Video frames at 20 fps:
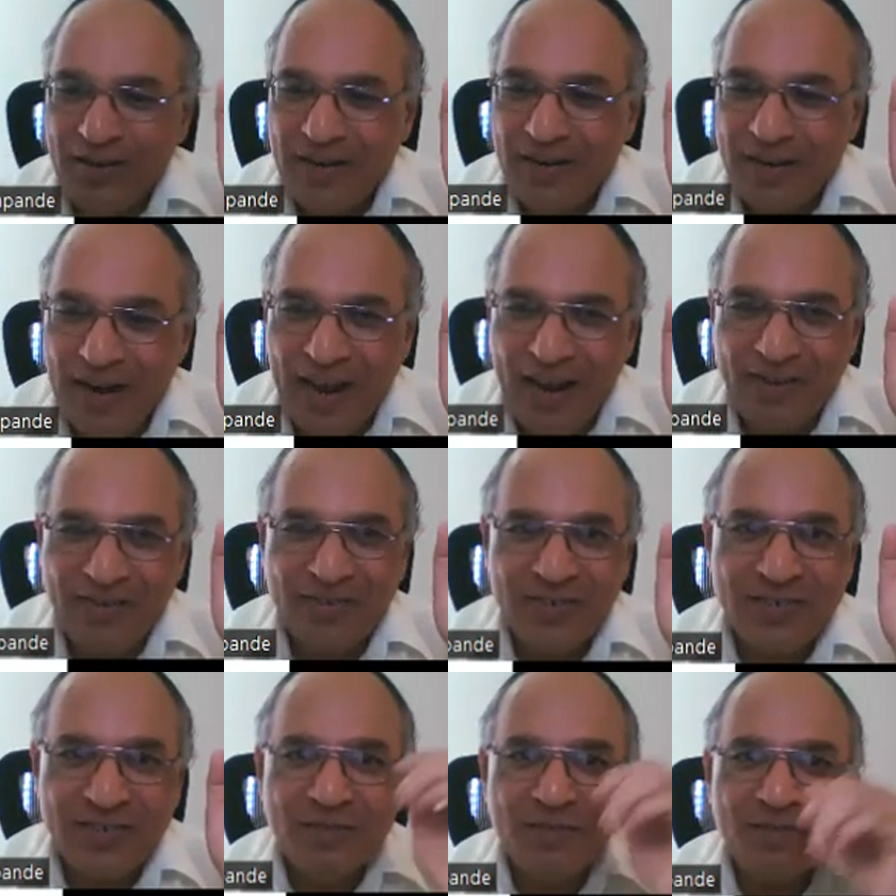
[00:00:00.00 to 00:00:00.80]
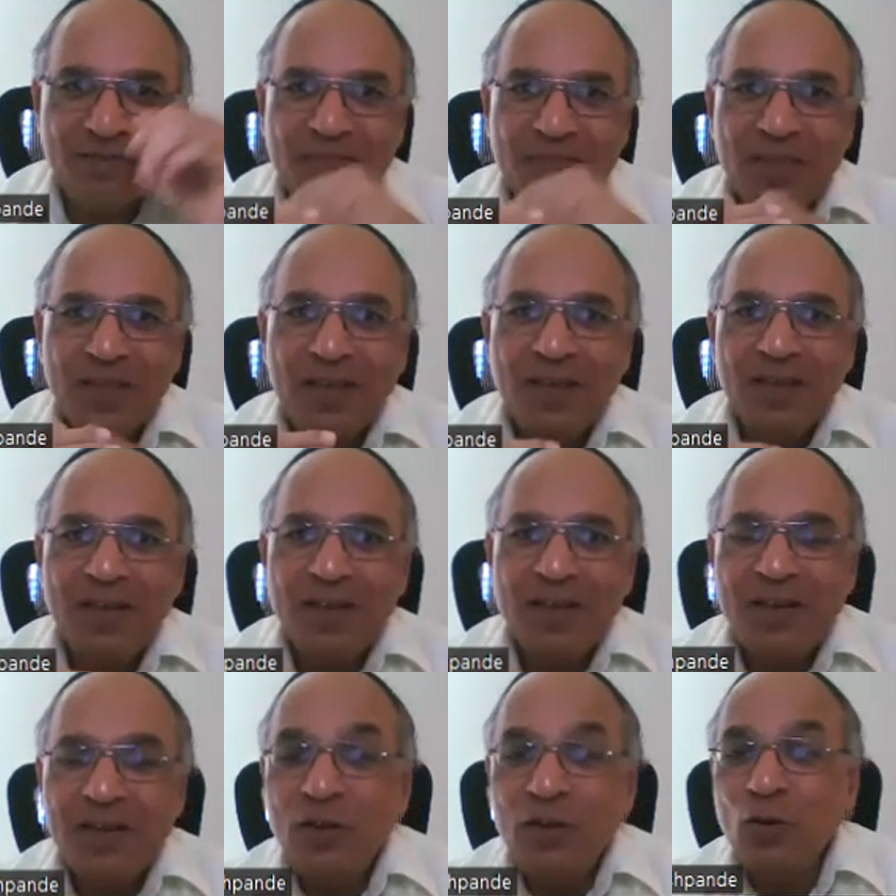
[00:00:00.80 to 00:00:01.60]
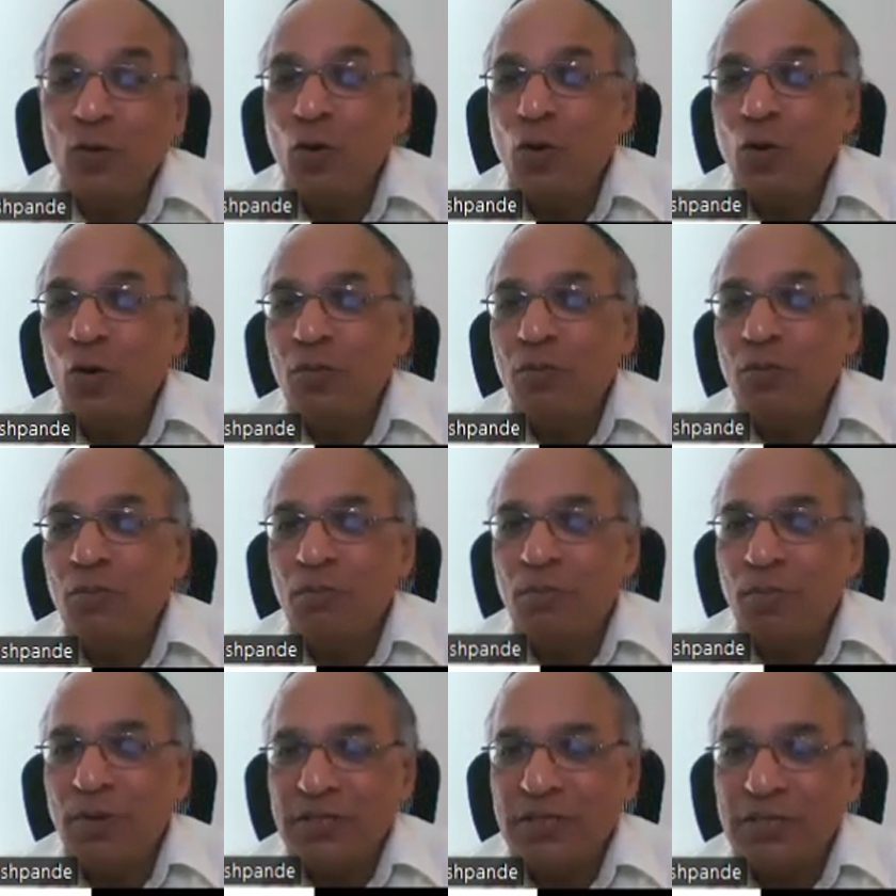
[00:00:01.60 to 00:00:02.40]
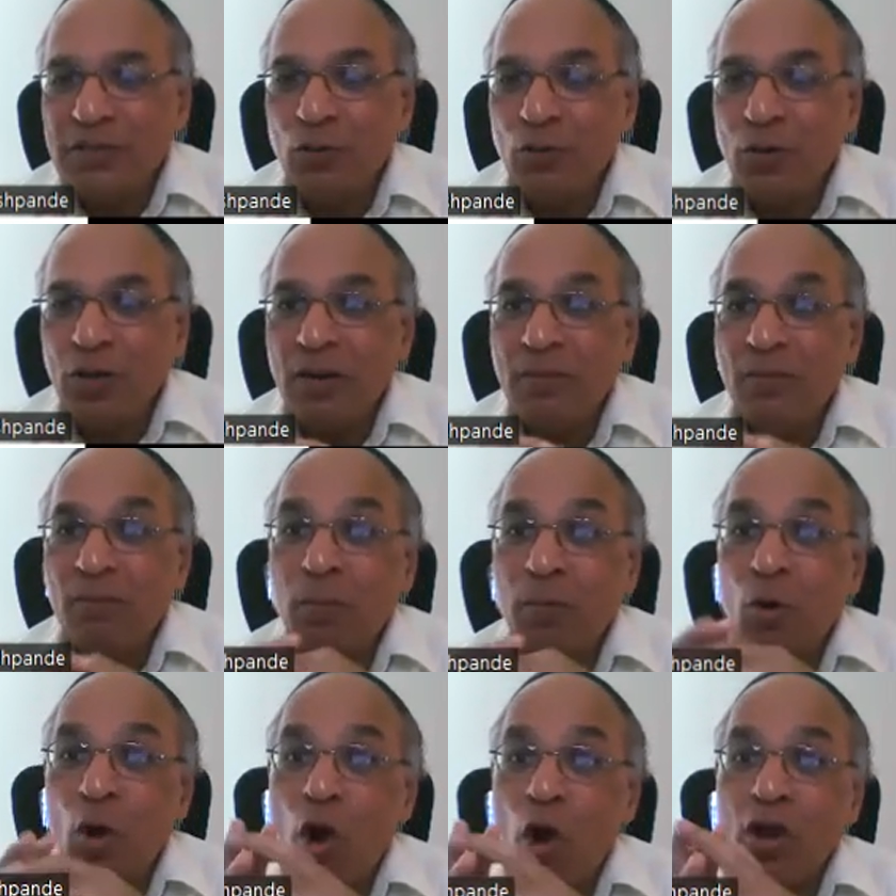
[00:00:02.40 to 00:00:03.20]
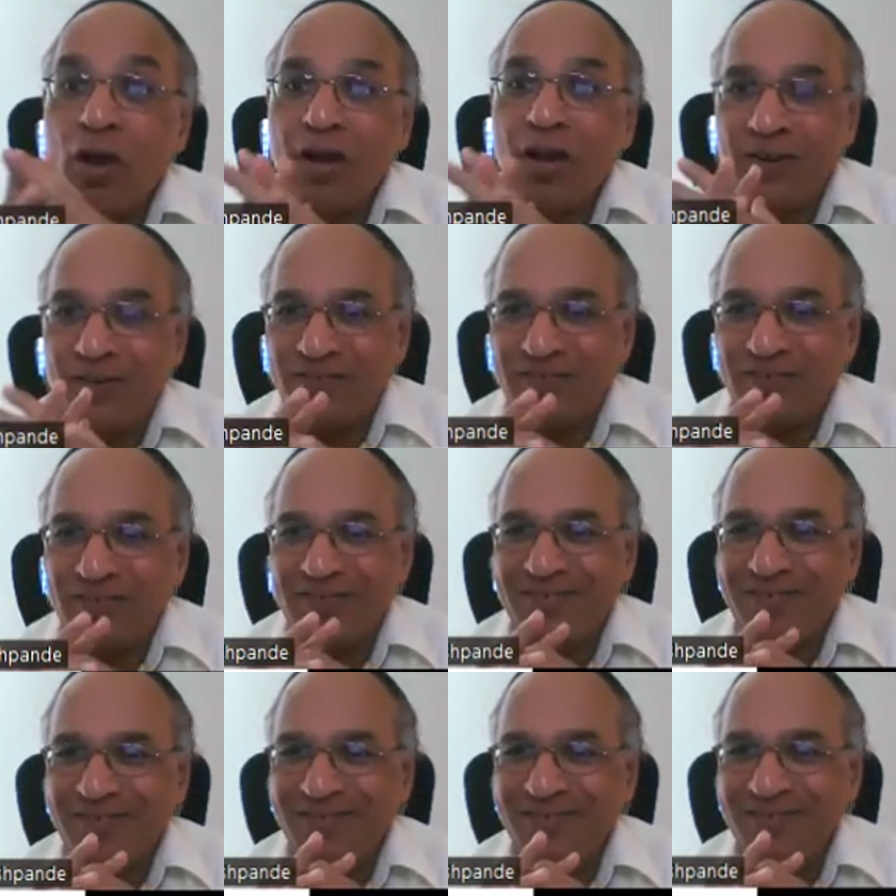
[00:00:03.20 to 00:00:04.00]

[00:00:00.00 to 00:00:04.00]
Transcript: Next, neuromuscular blockers.